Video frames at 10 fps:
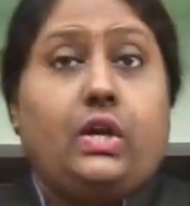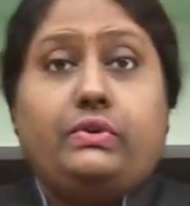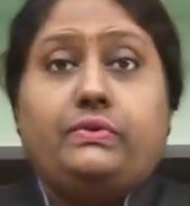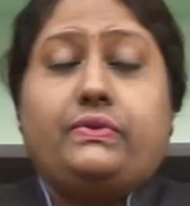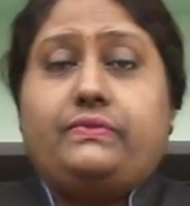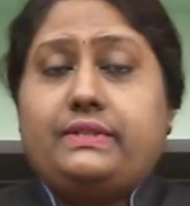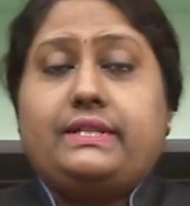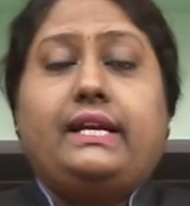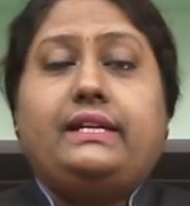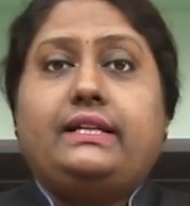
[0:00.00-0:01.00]
Now if you've
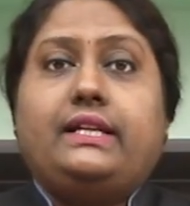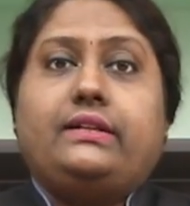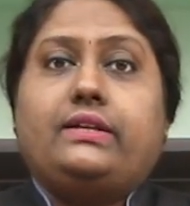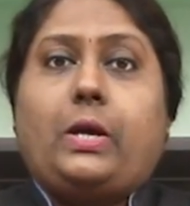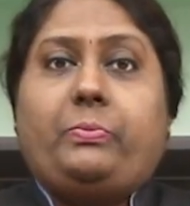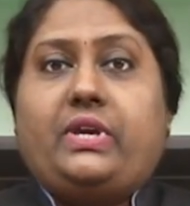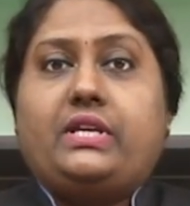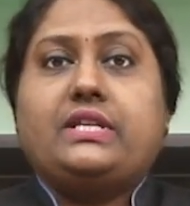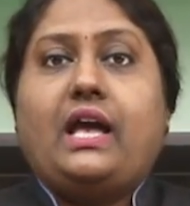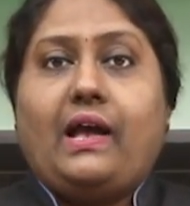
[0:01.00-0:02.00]
decided that the
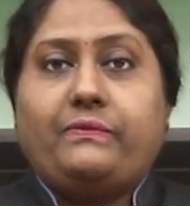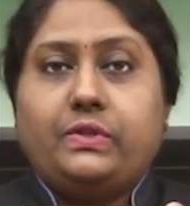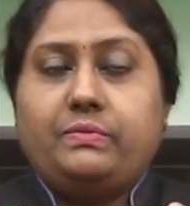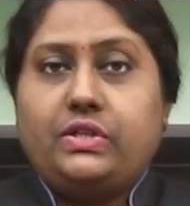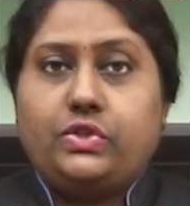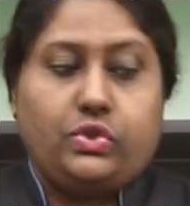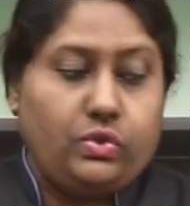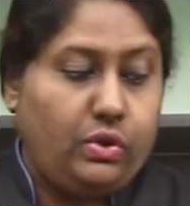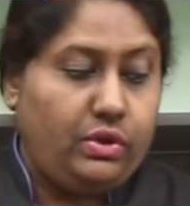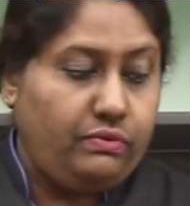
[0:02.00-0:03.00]
cupcakes have to be
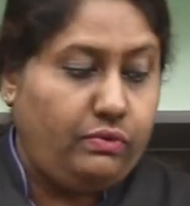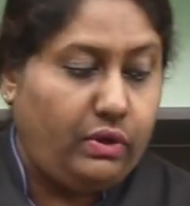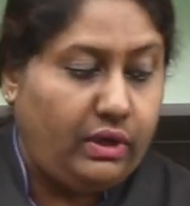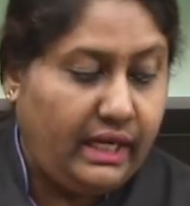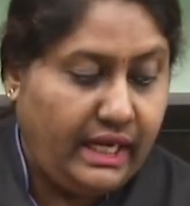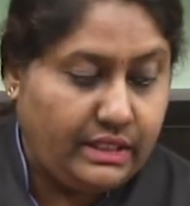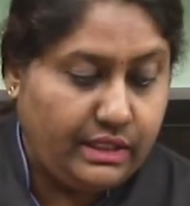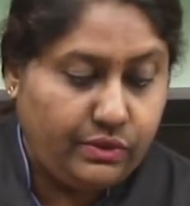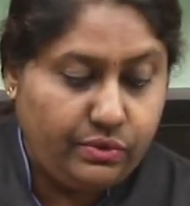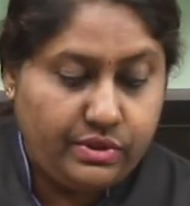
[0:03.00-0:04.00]
stored for
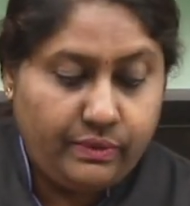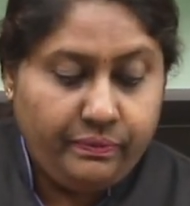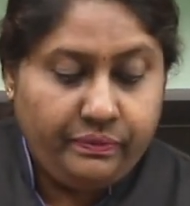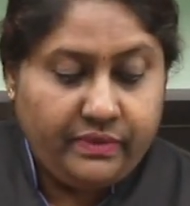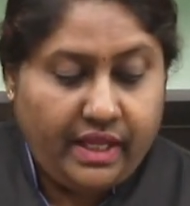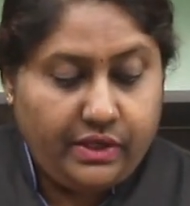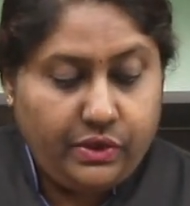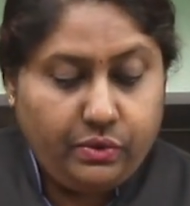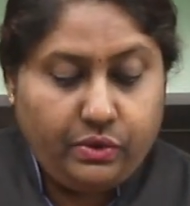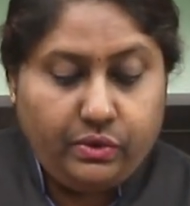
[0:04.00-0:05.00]
later use,
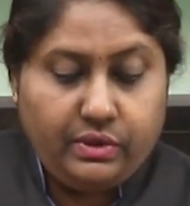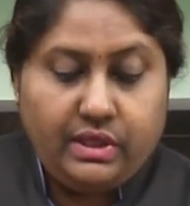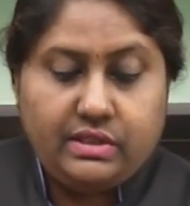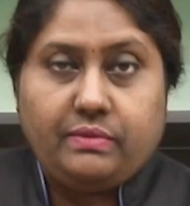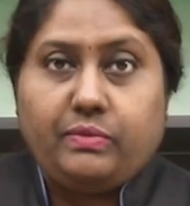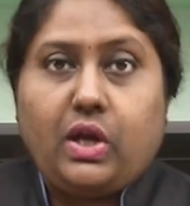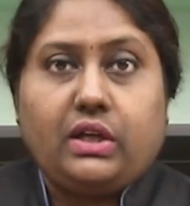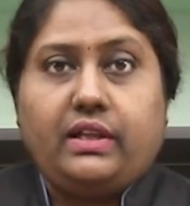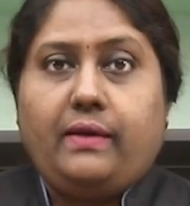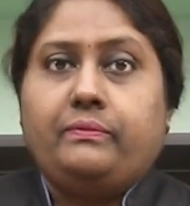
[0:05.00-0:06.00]
then you could
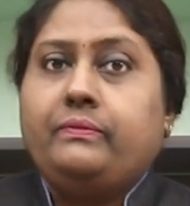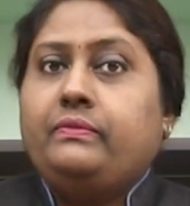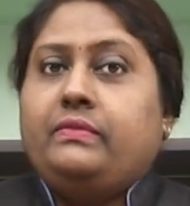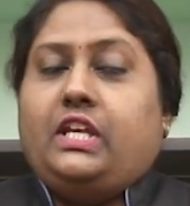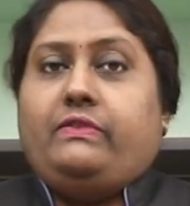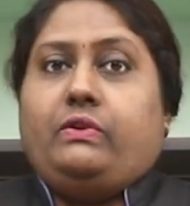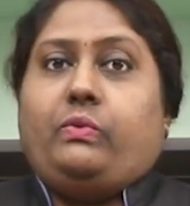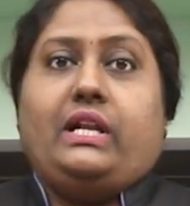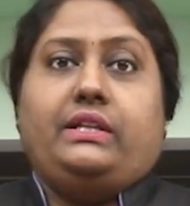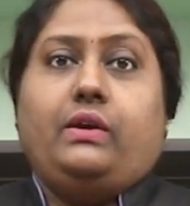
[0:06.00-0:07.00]
Ziplock them
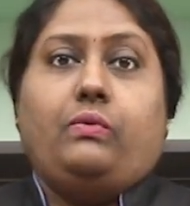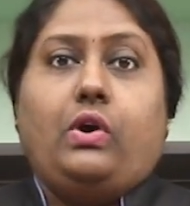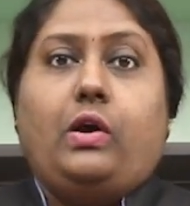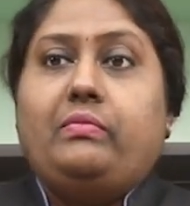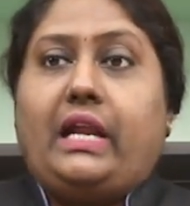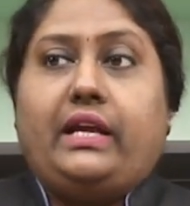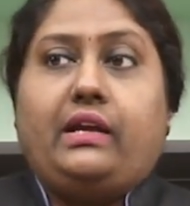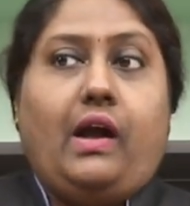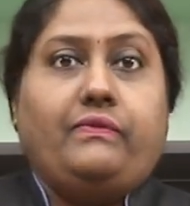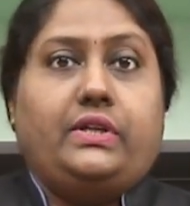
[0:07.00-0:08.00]
even while they are warm,
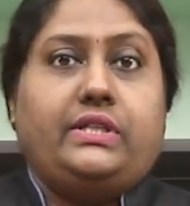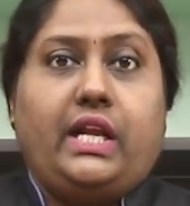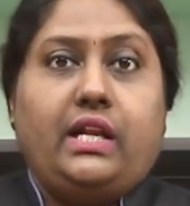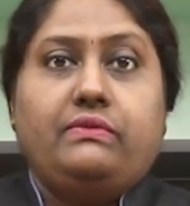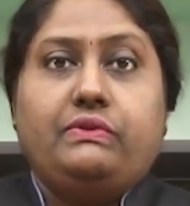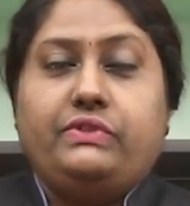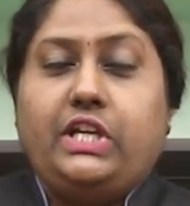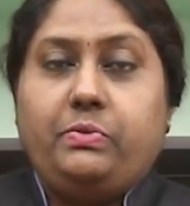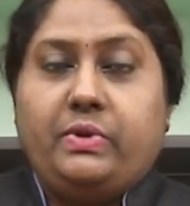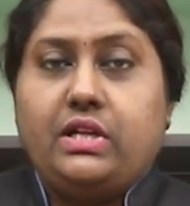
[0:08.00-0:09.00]
like after
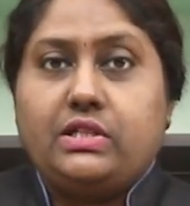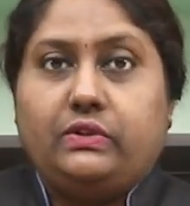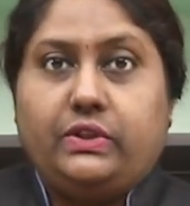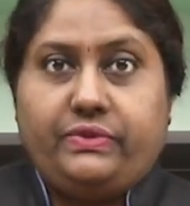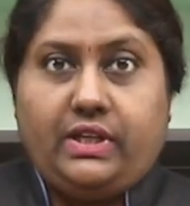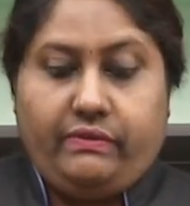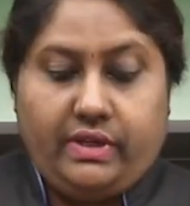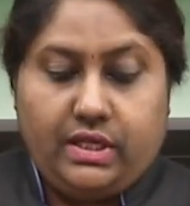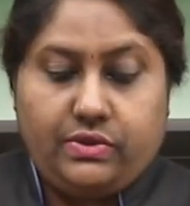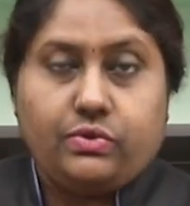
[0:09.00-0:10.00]
10-15 minutes out of the
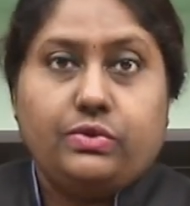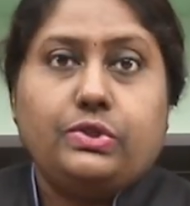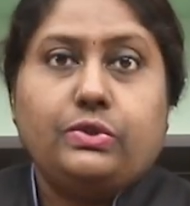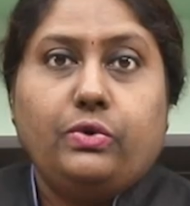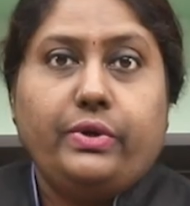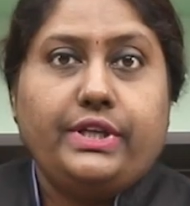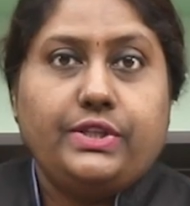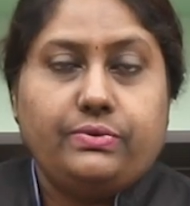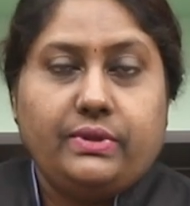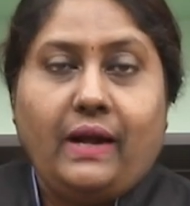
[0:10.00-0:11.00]
oven. It is good to go
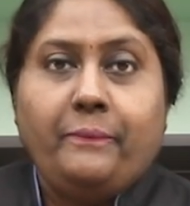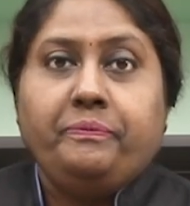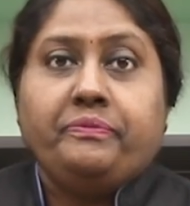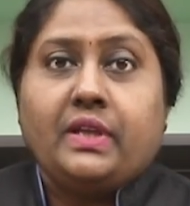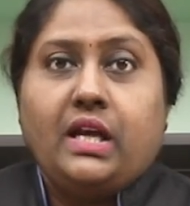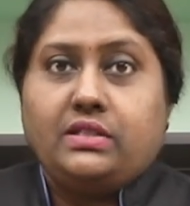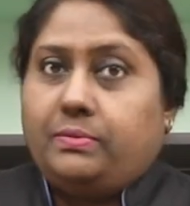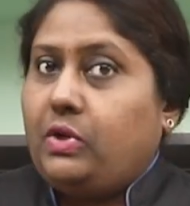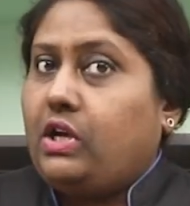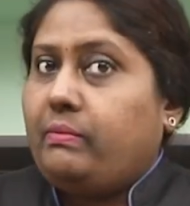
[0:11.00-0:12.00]
into the
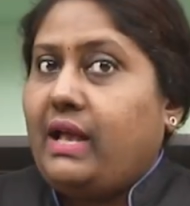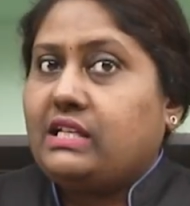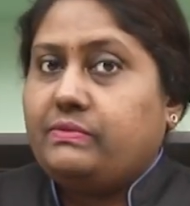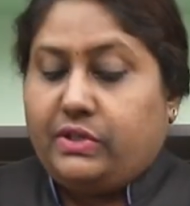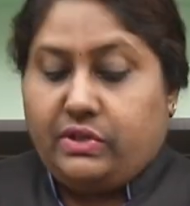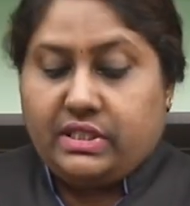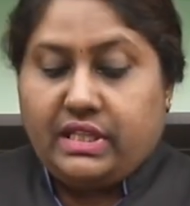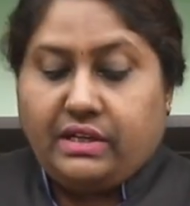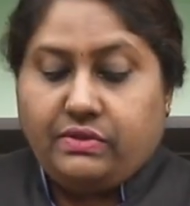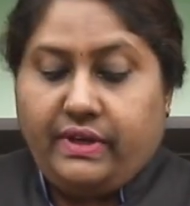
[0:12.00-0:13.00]
Ziplock bags, because
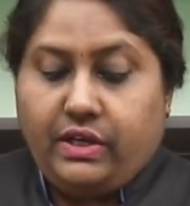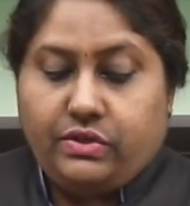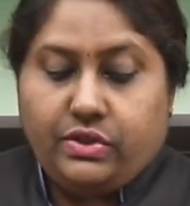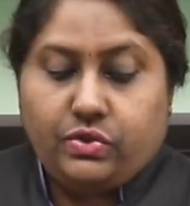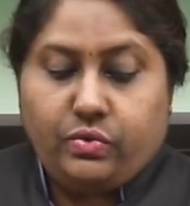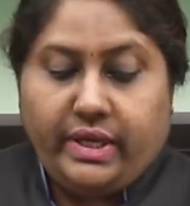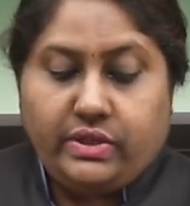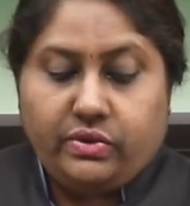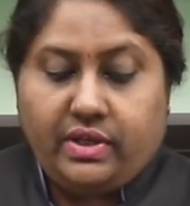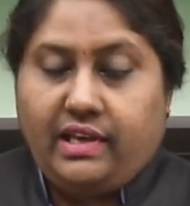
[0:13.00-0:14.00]
that way you're just
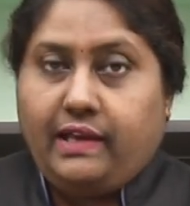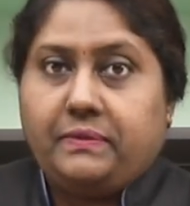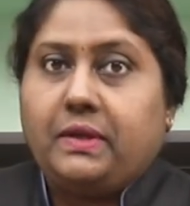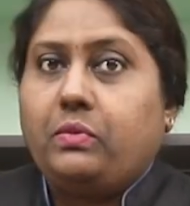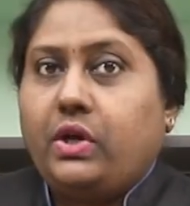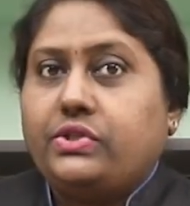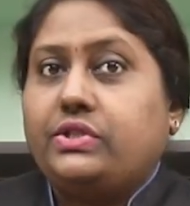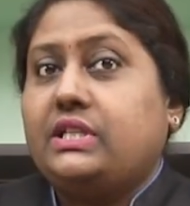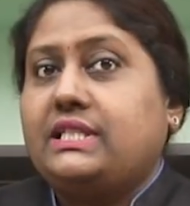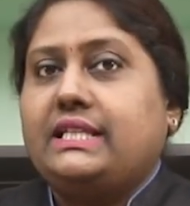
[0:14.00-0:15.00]
going to keep the
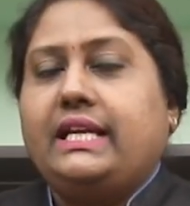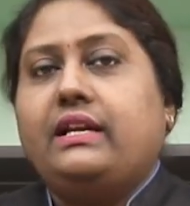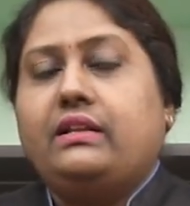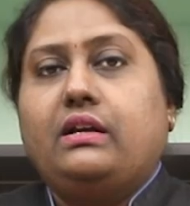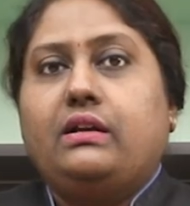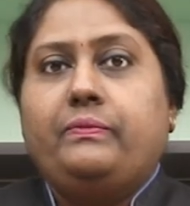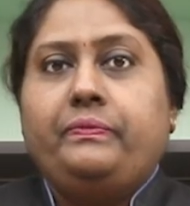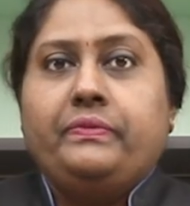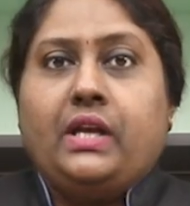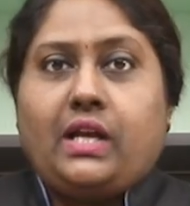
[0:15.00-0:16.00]
moisture sealed in the
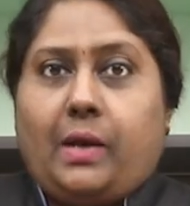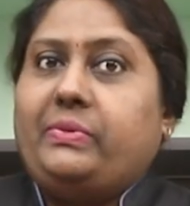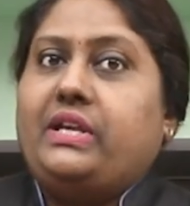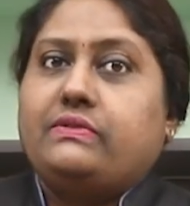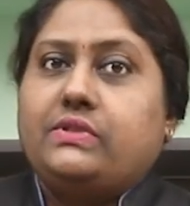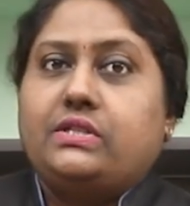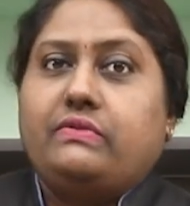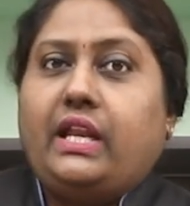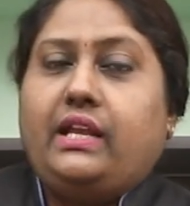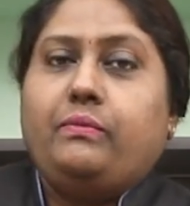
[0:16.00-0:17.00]
cupcakes, which is
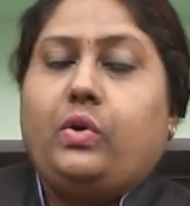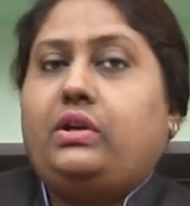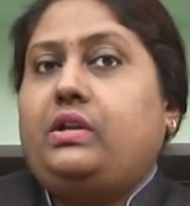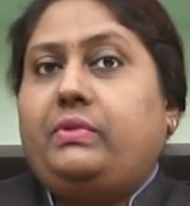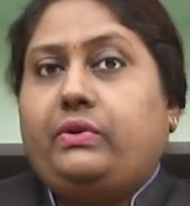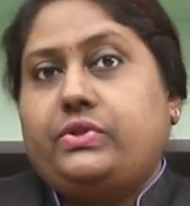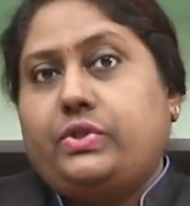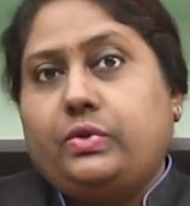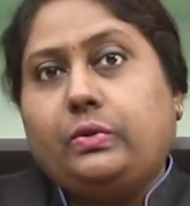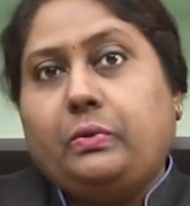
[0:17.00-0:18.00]
very important
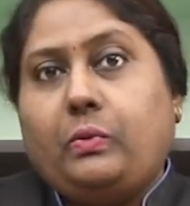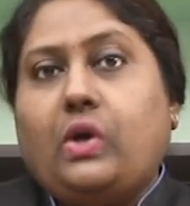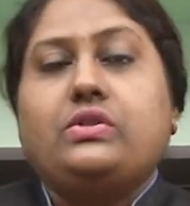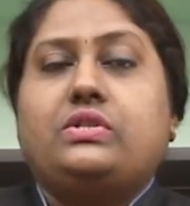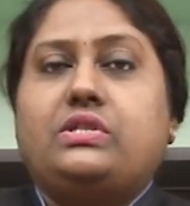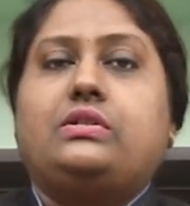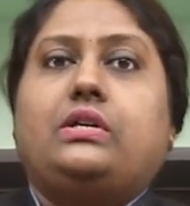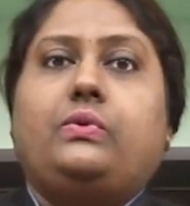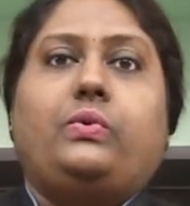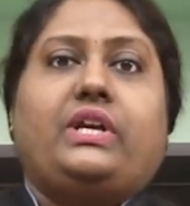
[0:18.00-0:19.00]
because you don't want to
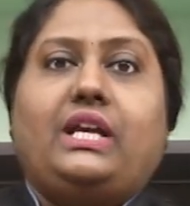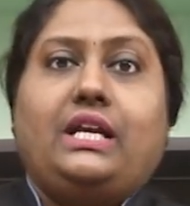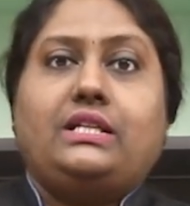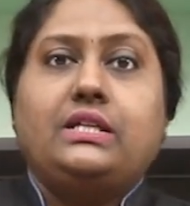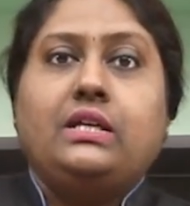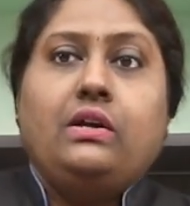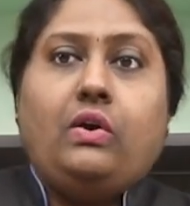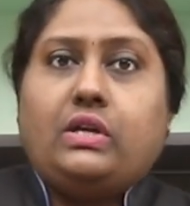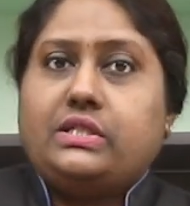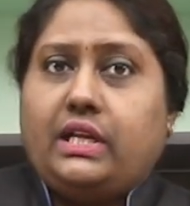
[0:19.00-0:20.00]
serve or eat
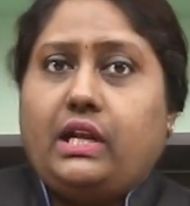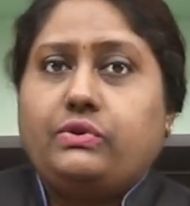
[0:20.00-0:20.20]
or send